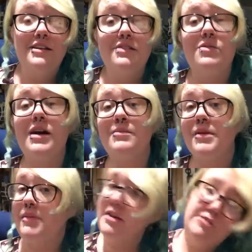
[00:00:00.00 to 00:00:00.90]
Wow, I'm
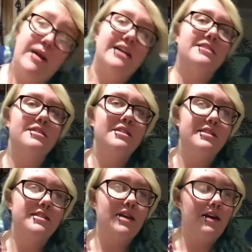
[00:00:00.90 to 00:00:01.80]
gonna bounce back to
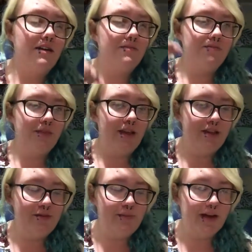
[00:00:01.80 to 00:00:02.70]
this.
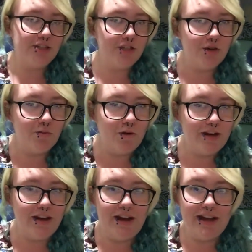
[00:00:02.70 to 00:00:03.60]
Back to
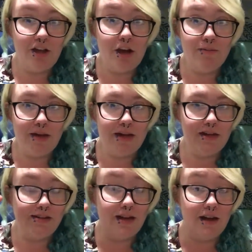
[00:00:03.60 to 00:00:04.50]
when I got
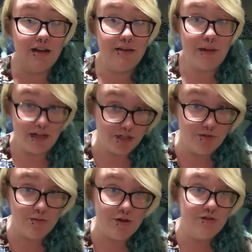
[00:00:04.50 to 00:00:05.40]
my appendix
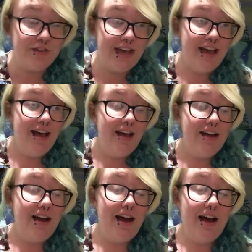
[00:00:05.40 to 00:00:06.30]
removed.
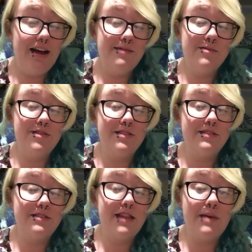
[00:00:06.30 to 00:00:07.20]

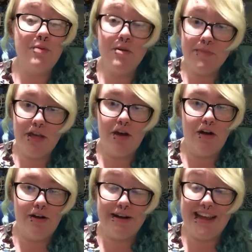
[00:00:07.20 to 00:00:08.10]
They put me
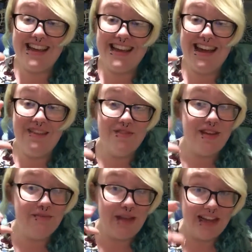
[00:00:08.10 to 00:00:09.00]
on a
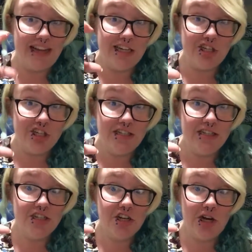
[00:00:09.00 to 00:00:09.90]
heavy medication
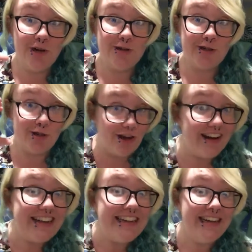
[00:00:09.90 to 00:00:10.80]
called
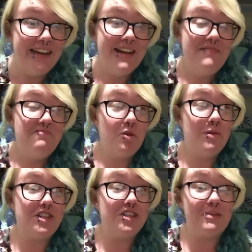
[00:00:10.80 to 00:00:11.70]
Dilaudid,
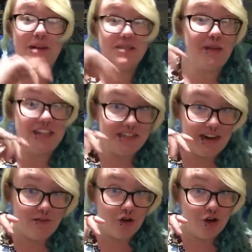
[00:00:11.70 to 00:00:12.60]
which is the best medicine
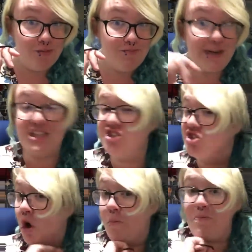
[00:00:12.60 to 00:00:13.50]
ever, but it's
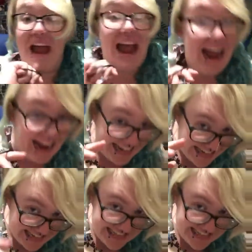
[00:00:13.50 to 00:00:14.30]
so bad.